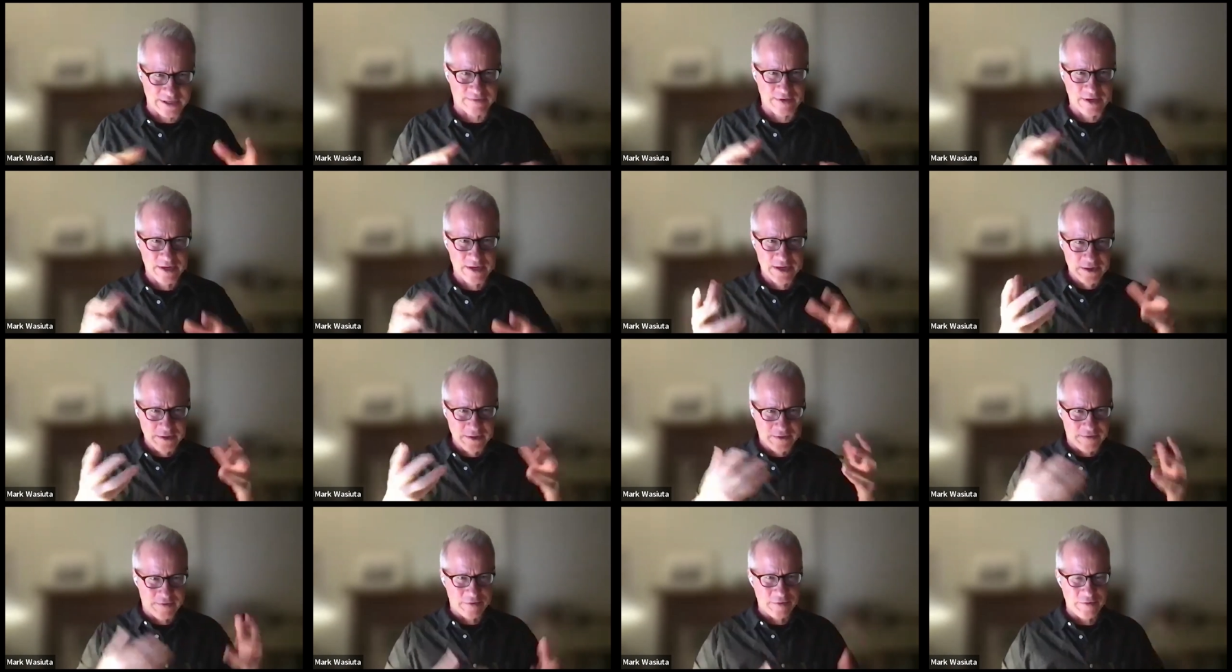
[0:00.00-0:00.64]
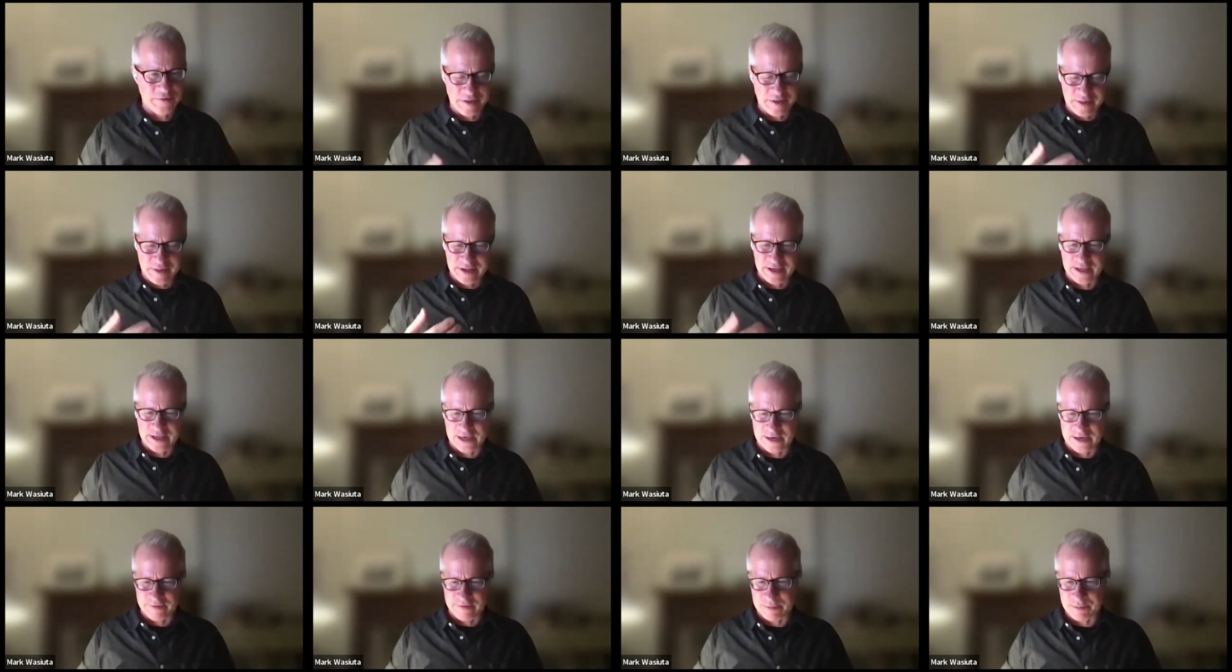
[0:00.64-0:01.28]
They, through the
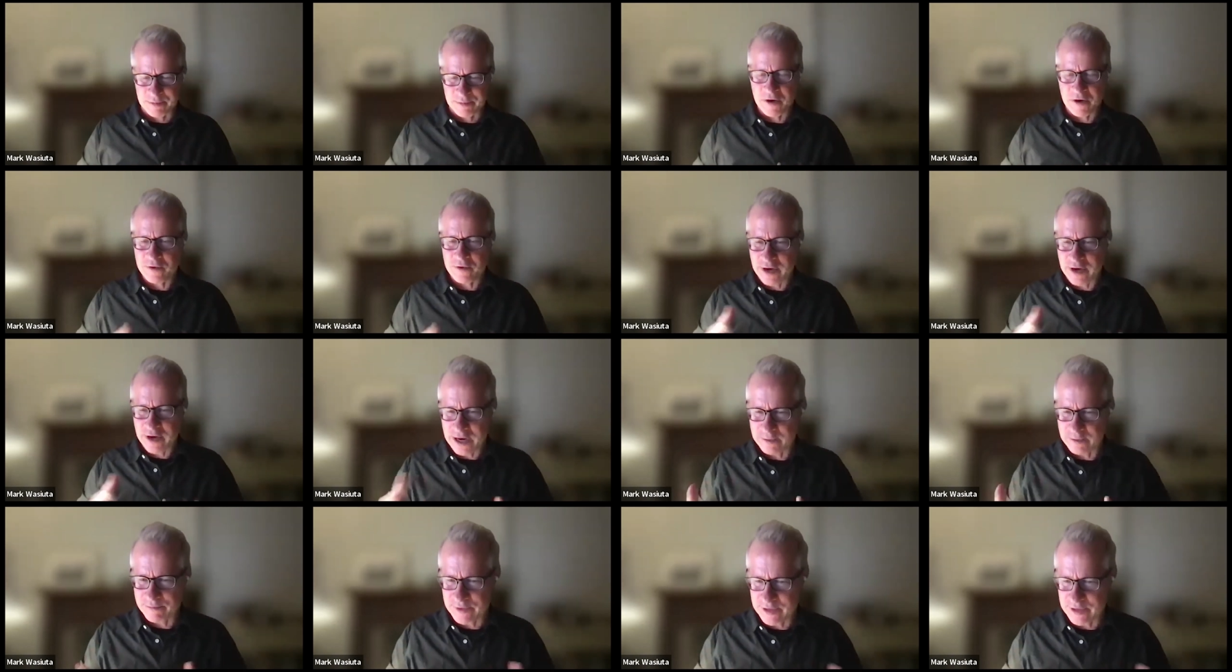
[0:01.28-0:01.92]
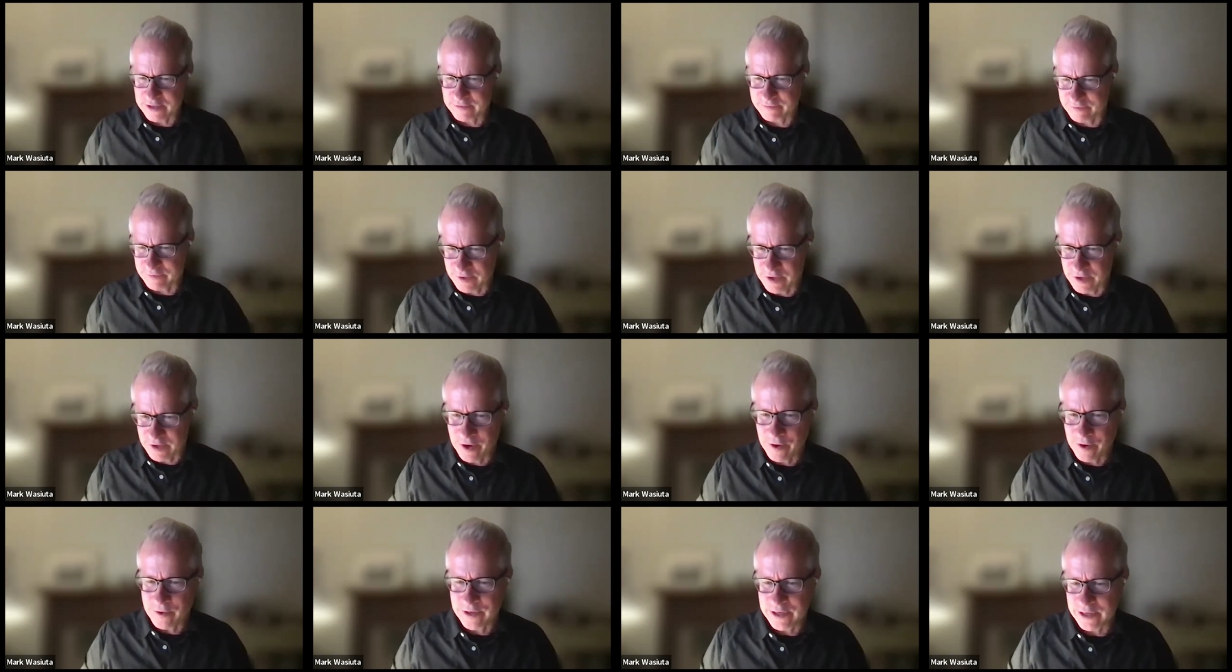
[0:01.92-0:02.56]
thinking of the program, they've
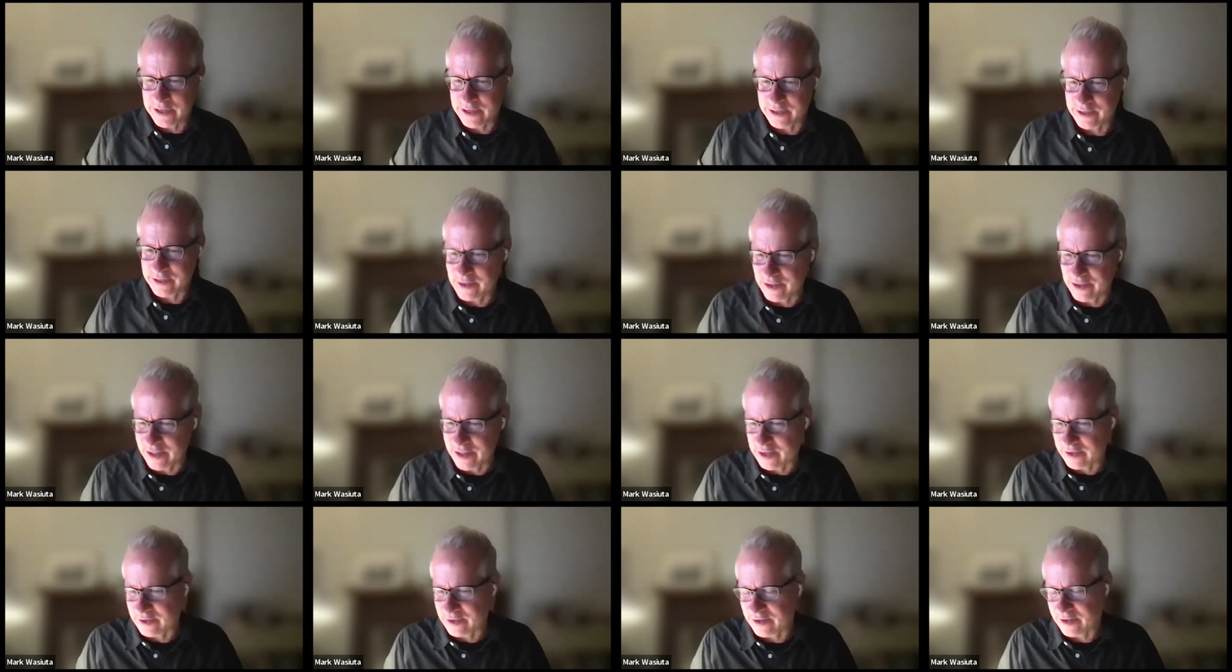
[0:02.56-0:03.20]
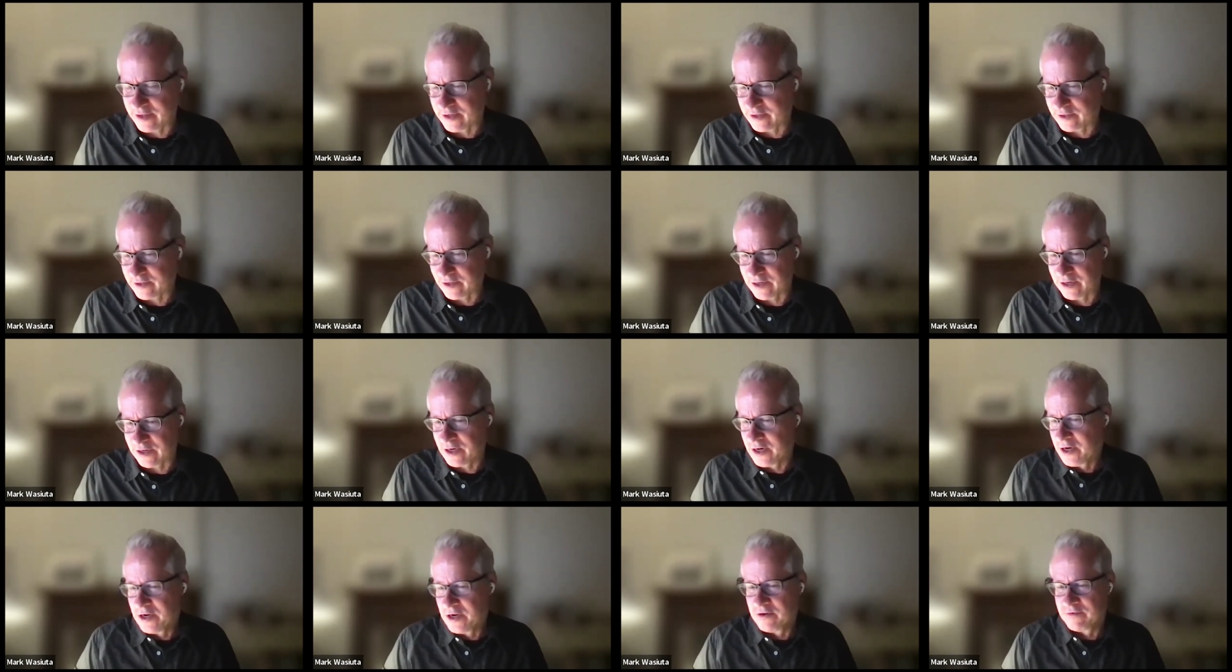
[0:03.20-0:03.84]
noted that
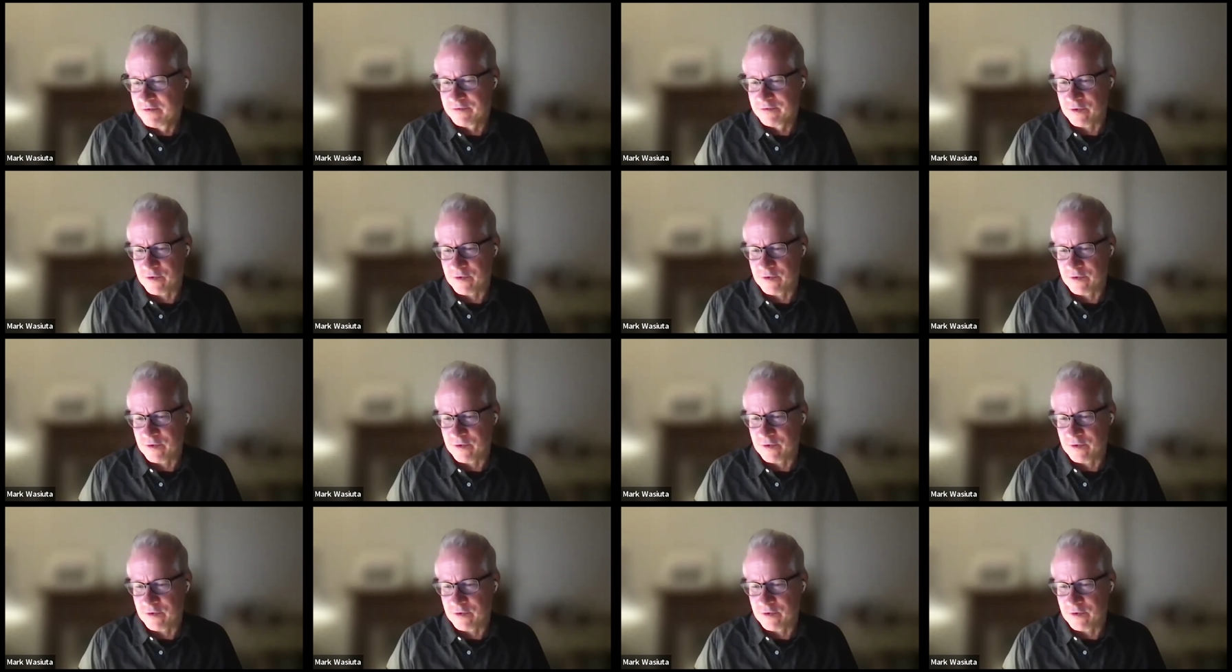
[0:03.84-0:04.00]
there are